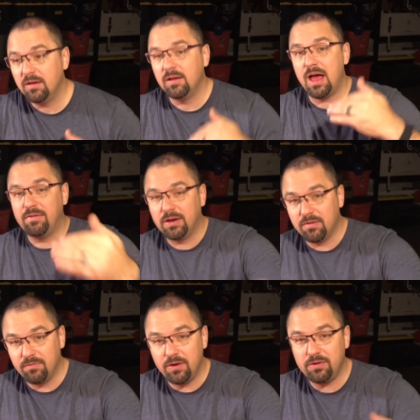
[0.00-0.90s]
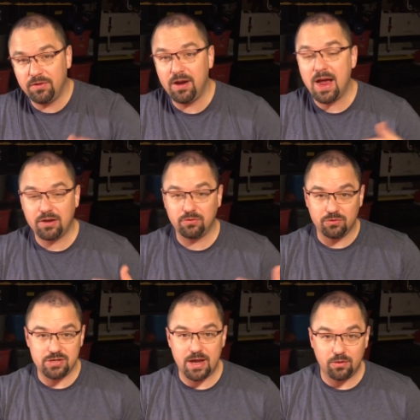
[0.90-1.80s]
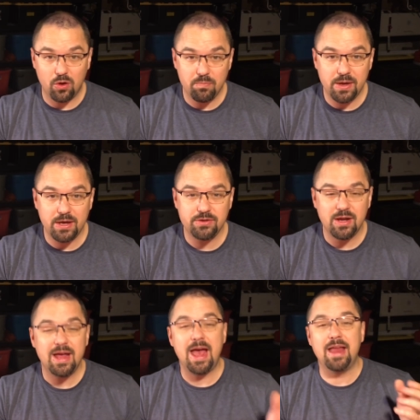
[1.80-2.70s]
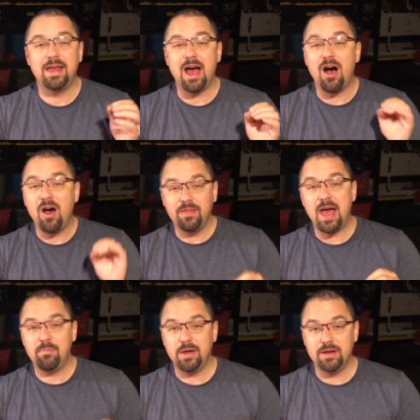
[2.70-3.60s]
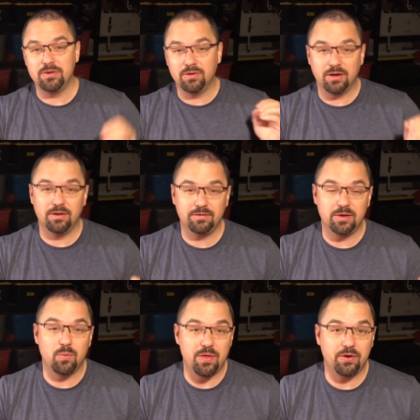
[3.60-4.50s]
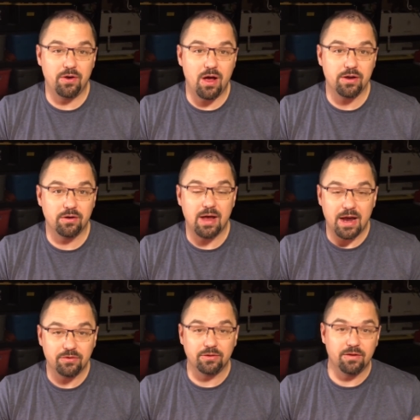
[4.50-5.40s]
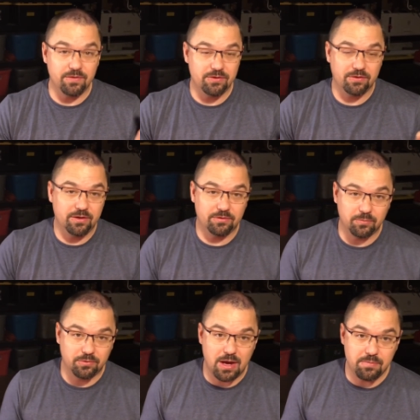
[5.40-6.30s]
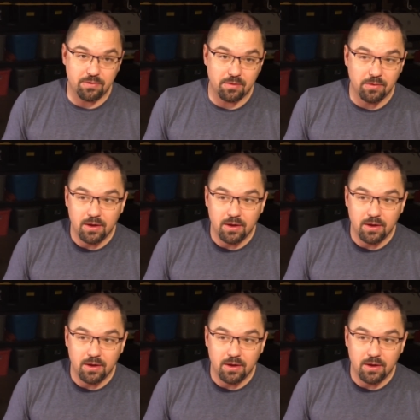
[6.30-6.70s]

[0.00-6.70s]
have it convert to their actual channel homepage, and on that page, you're gonna see whether or not you're actually officially subscribed to them.